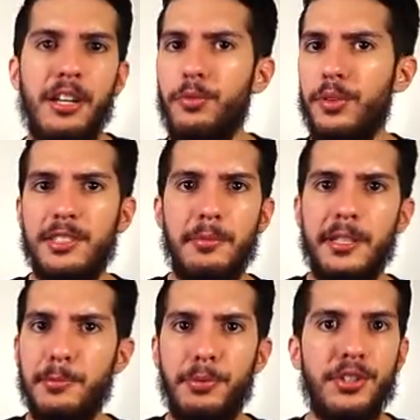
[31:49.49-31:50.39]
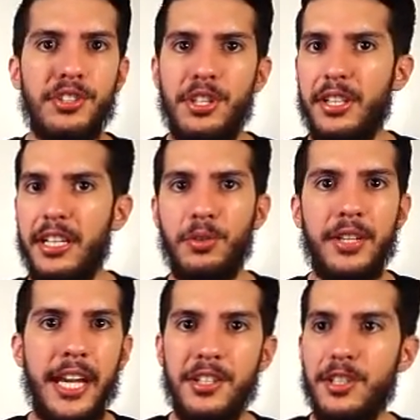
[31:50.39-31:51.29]
off with somebody's purse, and you got to go
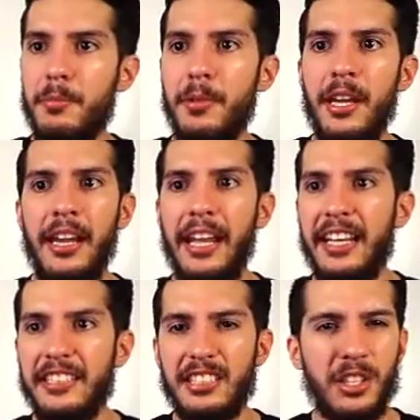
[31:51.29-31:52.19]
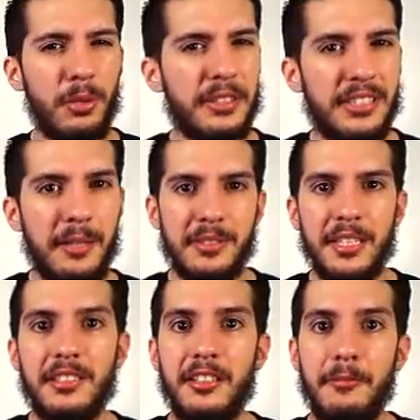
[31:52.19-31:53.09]
catch them. And it's a little bit time
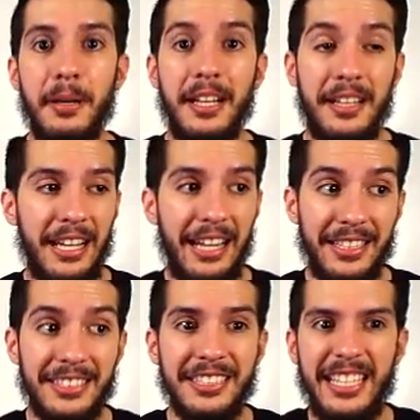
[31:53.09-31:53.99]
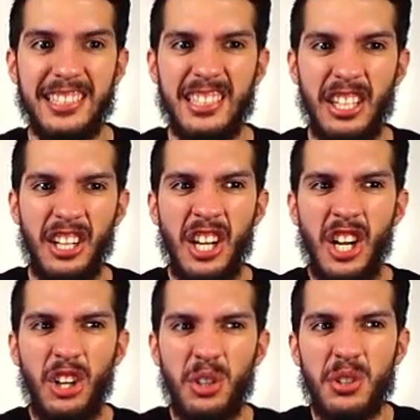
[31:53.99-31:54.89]
sensitive, but at least it gets the
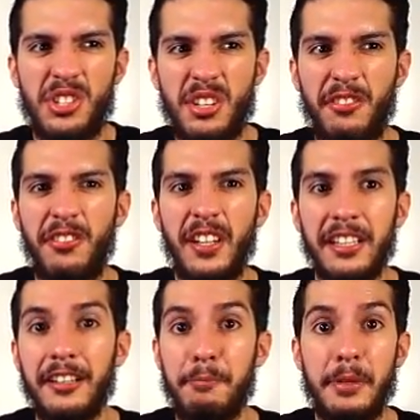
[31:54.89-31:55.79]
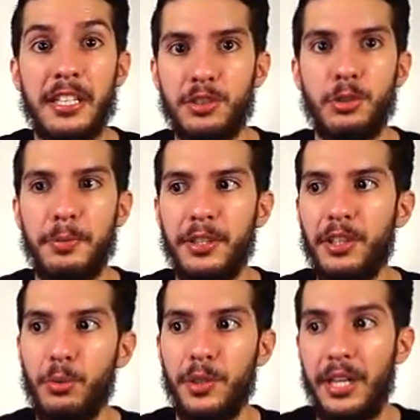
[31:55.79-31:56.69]
urgent feeling of being a
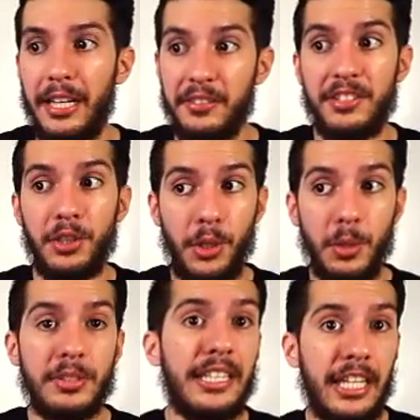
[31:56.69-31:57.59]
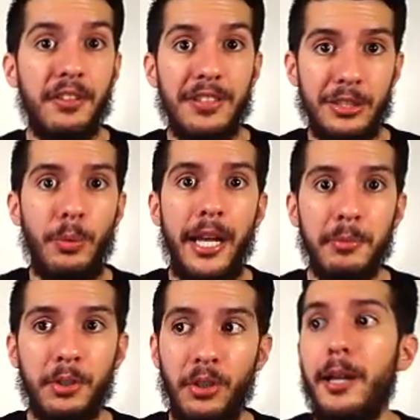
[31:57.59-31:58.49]
superhero where you have to go take care of this
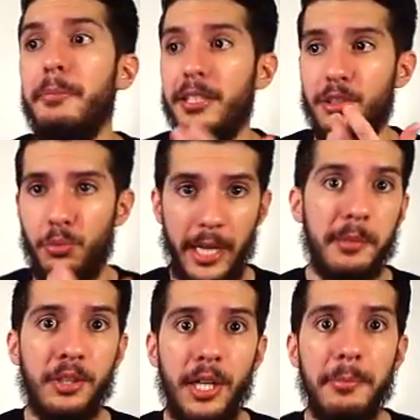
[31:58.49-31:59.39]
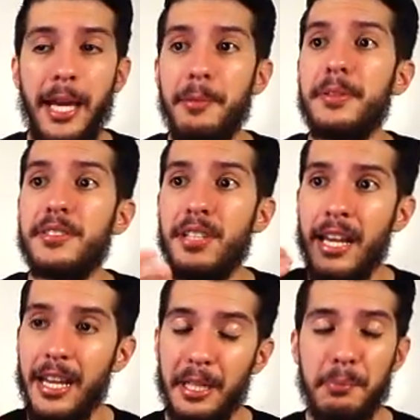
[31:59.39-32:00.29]
random crime because random crime happens,
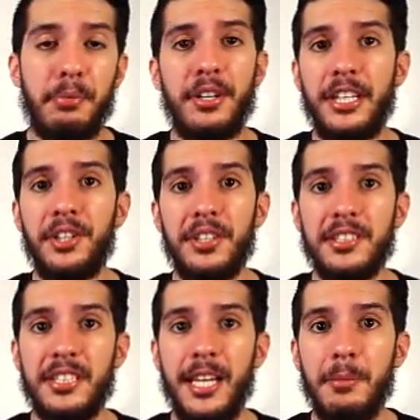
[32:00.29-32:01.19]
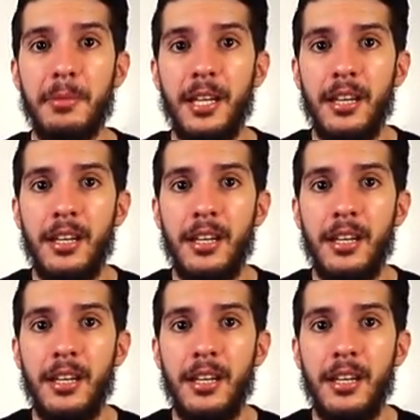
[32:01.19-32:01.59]
and they put it here in this game.